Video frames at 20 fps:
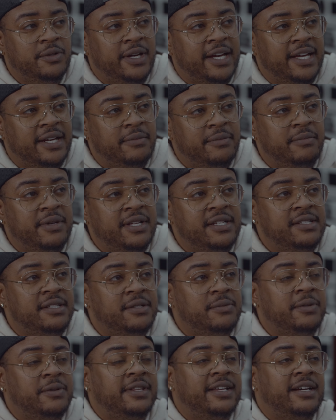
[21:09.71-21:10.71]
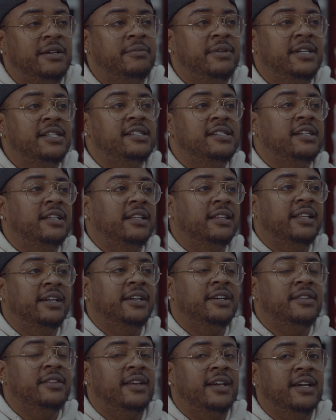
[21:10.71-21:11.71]
kind of mentioned without mentioning
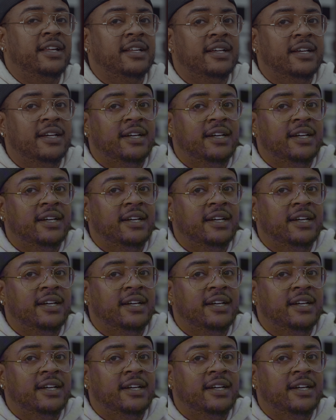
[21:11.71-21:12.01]
there that